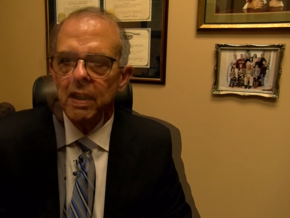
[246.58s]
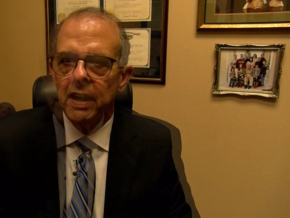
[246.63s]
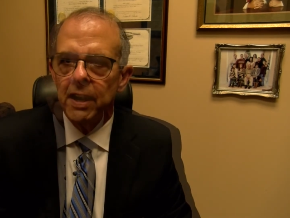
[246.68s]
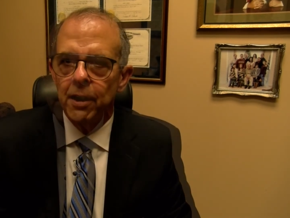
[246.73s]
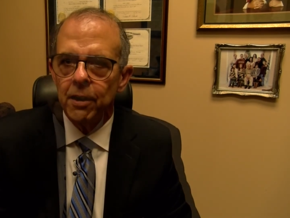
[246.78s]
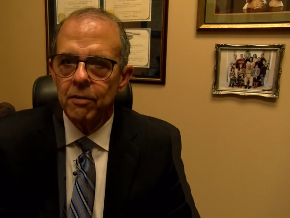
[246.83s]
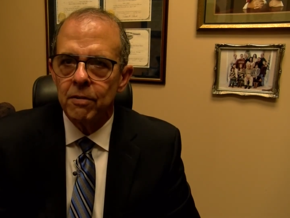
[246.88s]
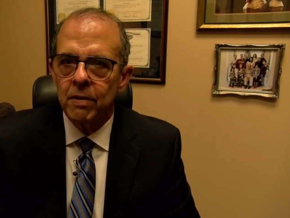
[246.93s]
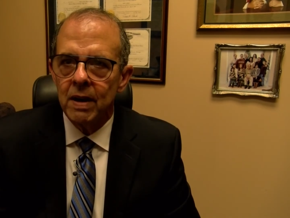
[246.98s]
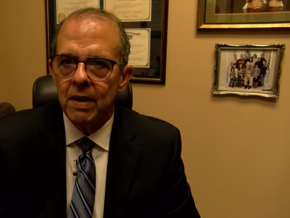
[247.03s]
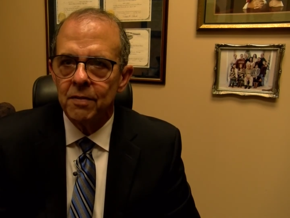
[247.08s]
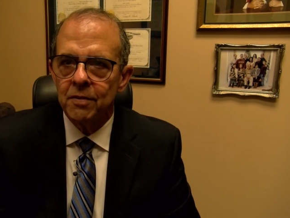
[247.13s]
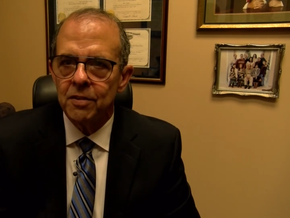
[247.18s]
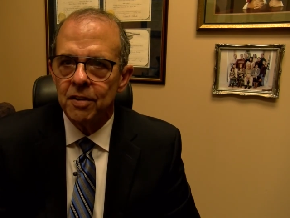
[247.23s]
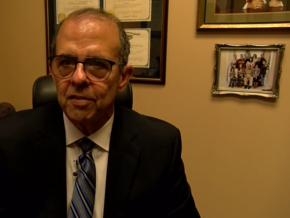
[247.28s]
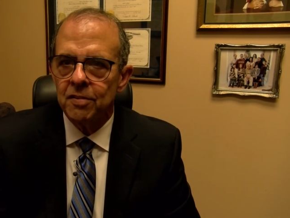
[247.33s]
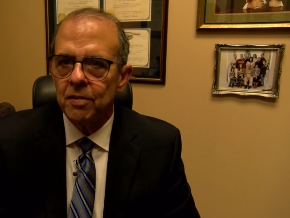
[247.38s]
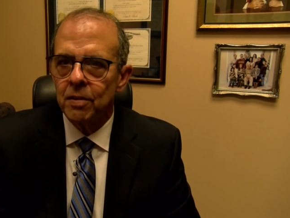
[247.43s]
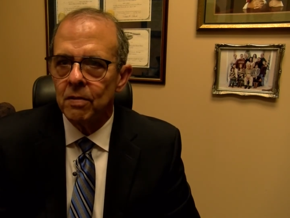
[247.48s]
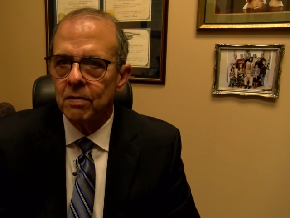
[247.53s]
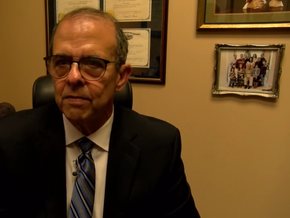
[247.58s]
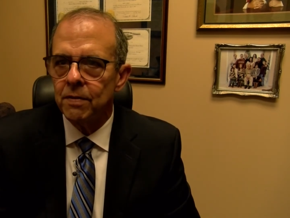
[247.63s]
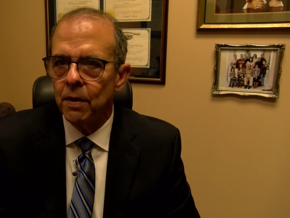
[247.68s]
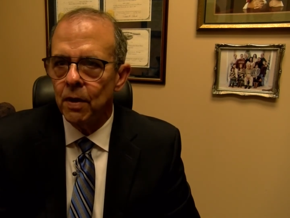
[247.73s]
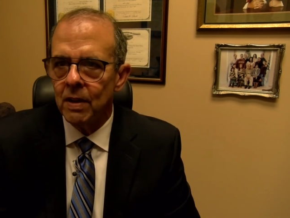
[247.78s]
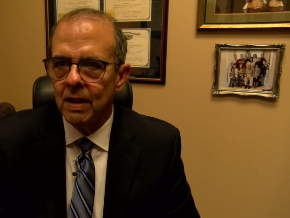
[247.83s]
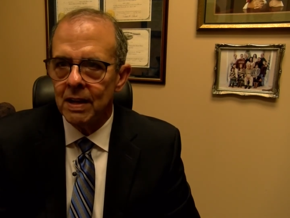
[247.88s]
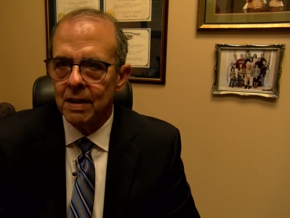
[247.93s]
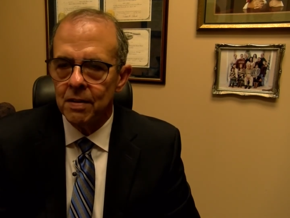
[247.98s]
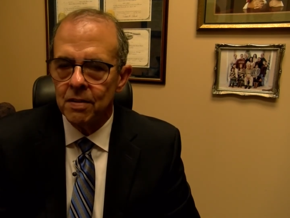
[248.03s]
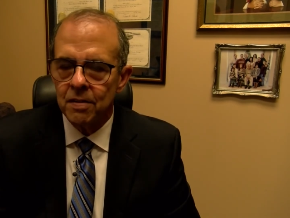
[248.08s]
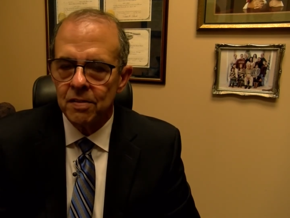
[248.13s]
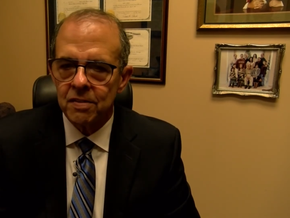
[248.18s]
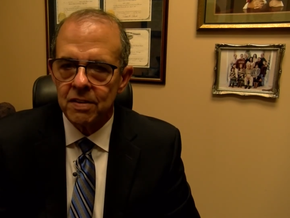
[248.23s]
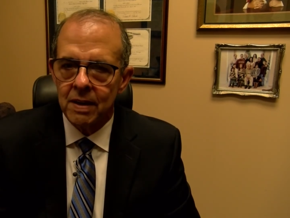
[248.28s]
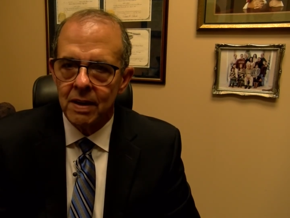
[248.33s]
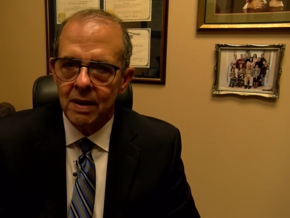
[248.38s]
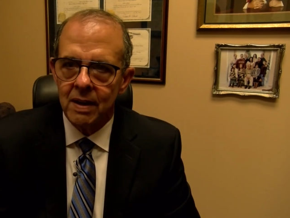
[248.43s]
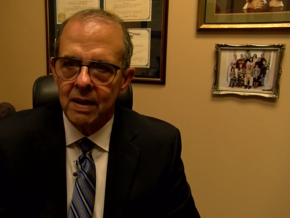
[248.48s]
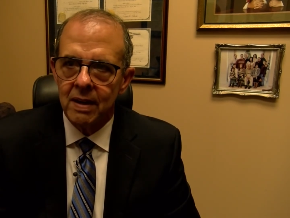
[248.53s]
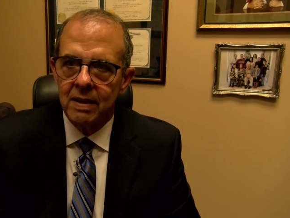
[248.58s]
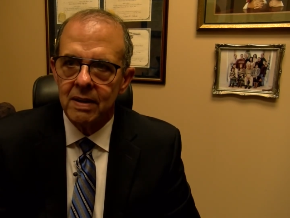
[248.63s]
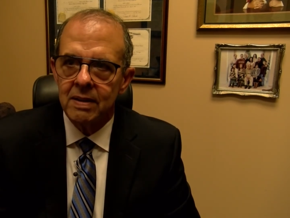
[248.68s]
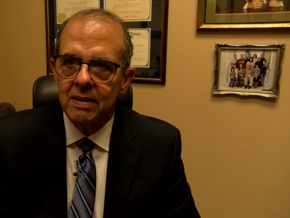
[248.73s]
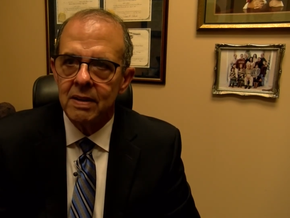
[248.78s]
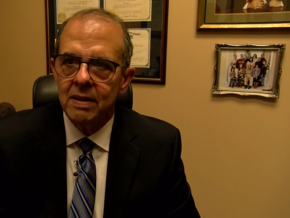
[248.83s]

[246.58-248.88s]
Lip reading: Aircraft just don't fall out of the sky.